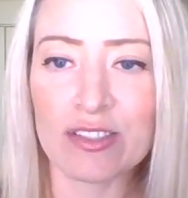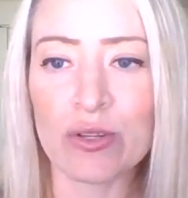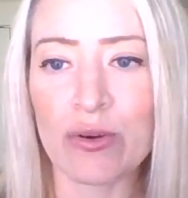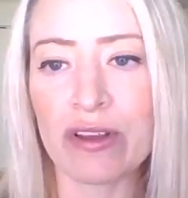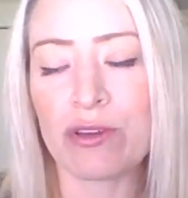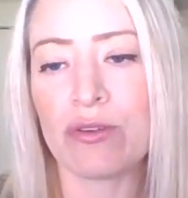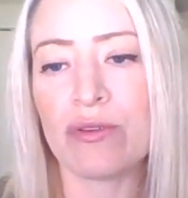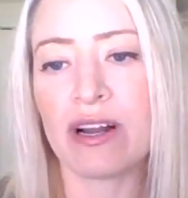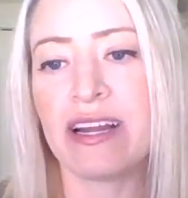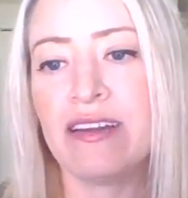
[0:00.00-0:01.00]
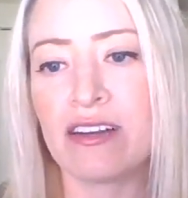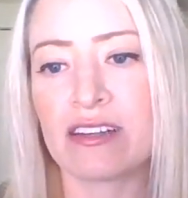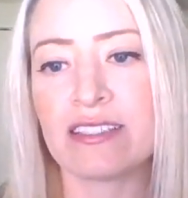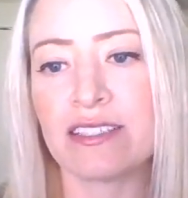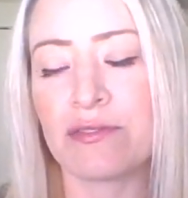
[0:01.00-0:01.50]
So if you are a
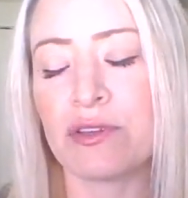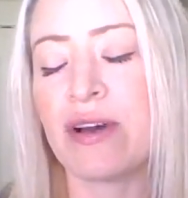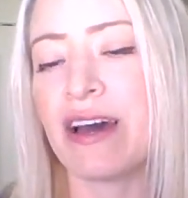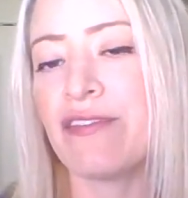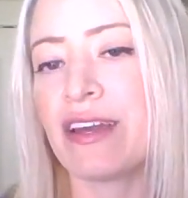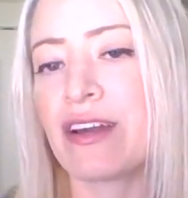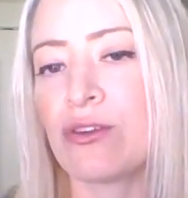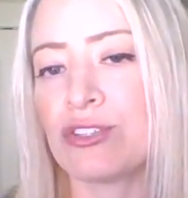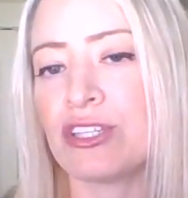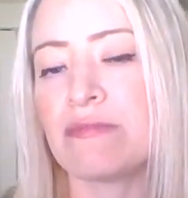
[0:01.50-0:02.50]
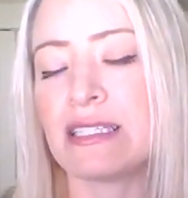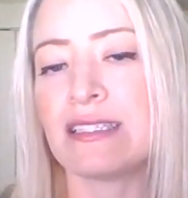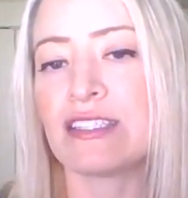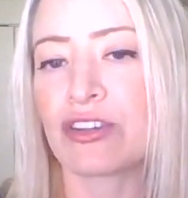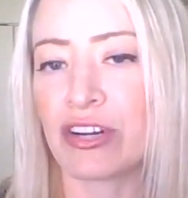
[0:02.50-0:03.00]
nurse, if you have a coaching
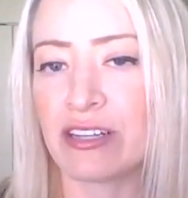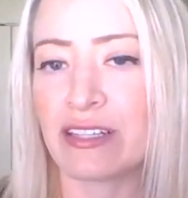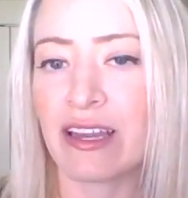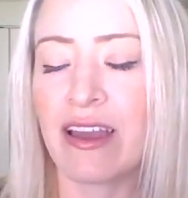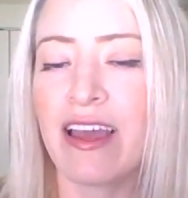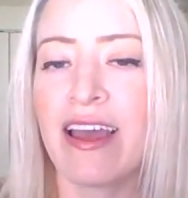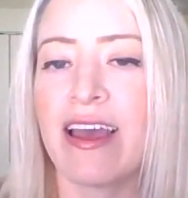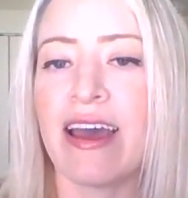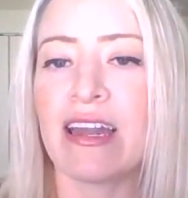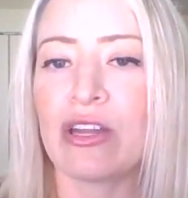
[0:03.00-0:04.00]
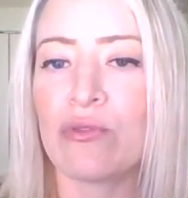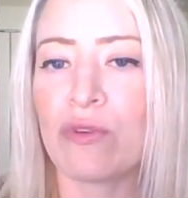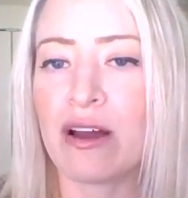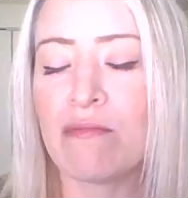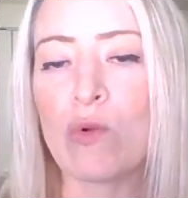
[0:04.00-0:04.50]
business currently and you
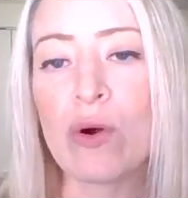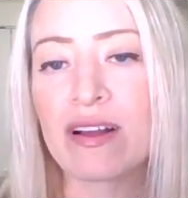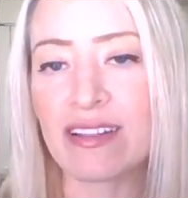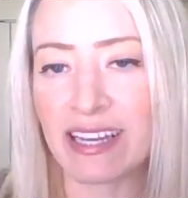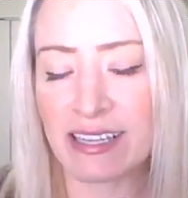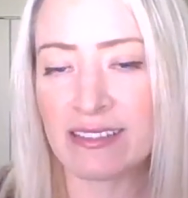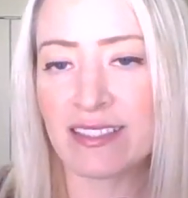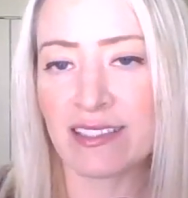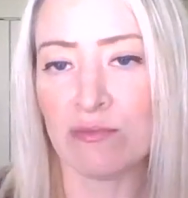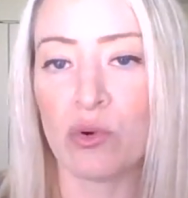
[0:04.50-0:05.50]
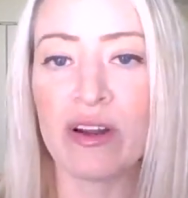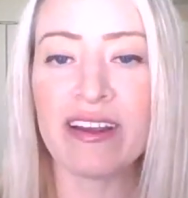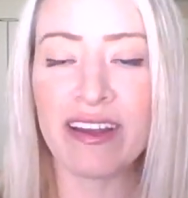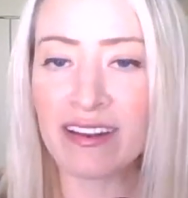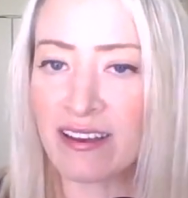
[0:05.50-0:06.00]
want more clients, more
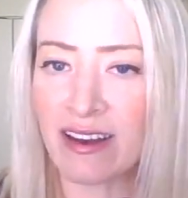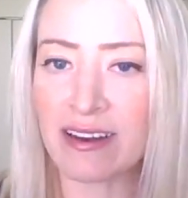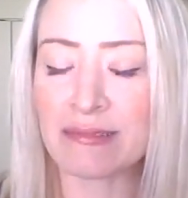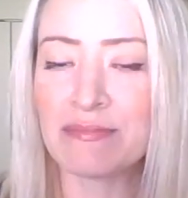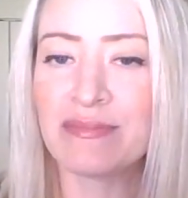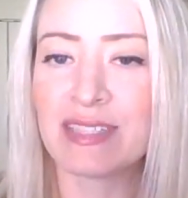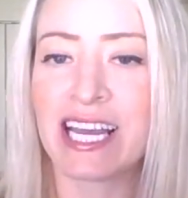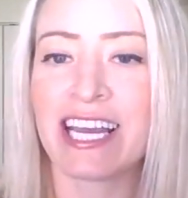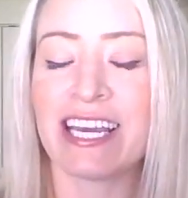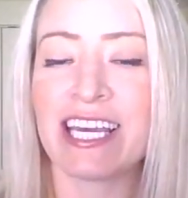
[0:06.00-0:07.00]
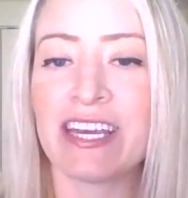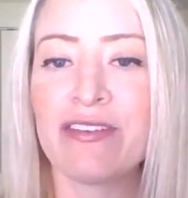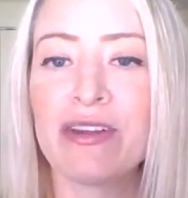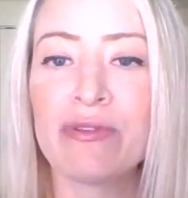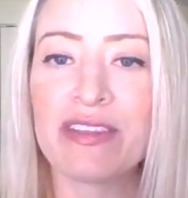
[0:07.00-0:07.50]
income,
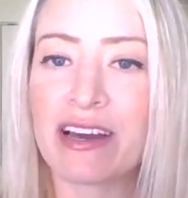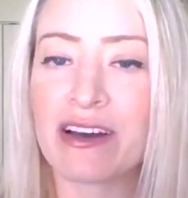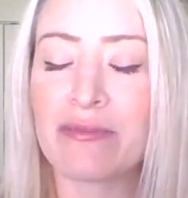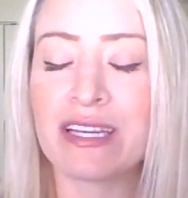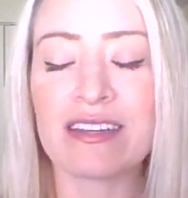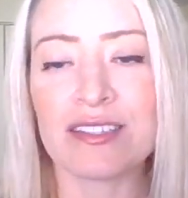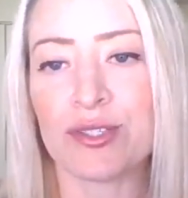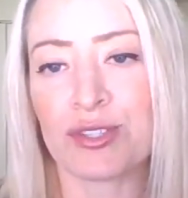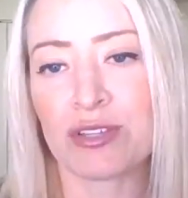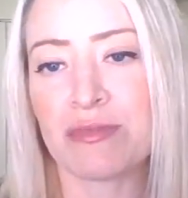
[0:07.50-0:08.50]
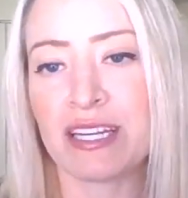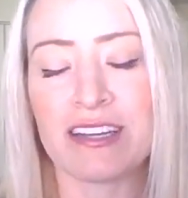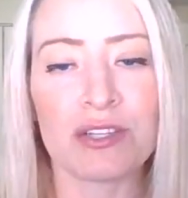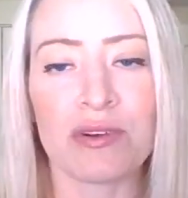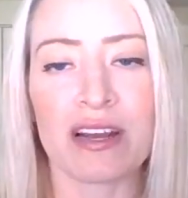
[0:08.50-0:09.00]
even without being on social
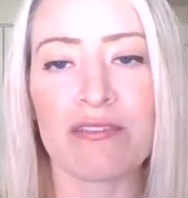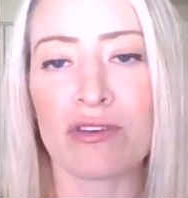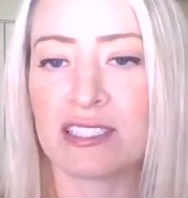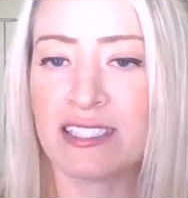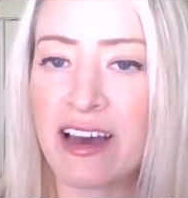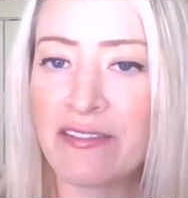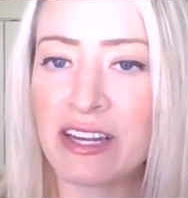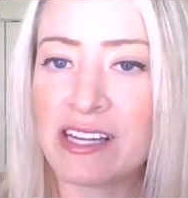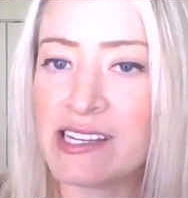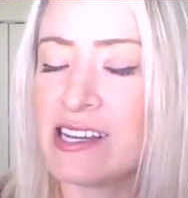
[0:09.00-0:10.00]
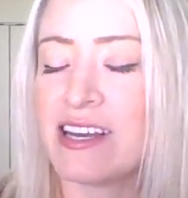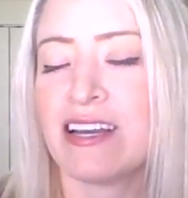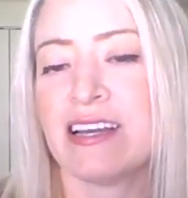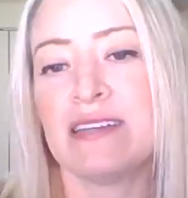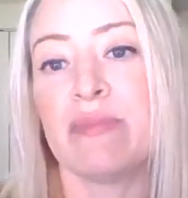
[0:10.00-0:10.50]
media 24/7,
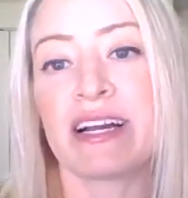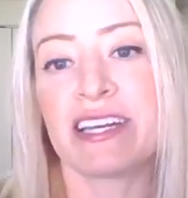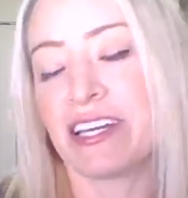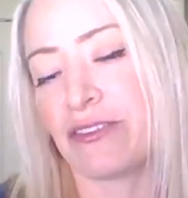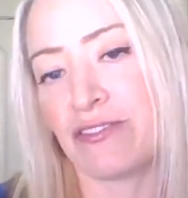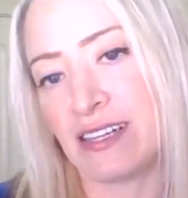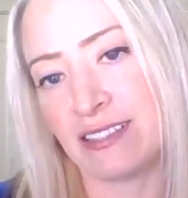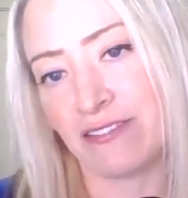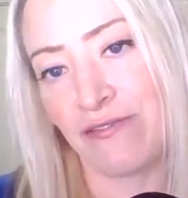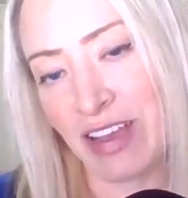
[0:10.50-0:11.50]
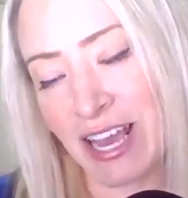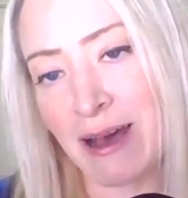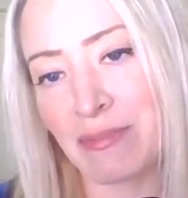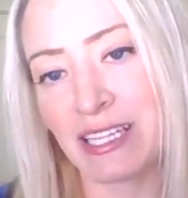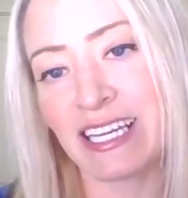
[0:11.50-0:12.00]
bugging your friends and
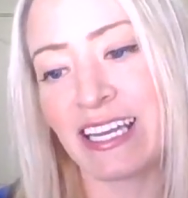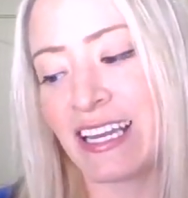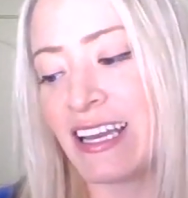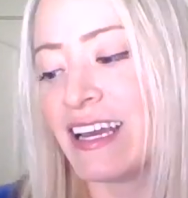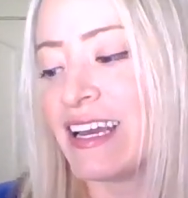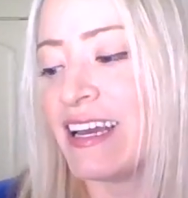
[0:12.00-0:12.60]
family,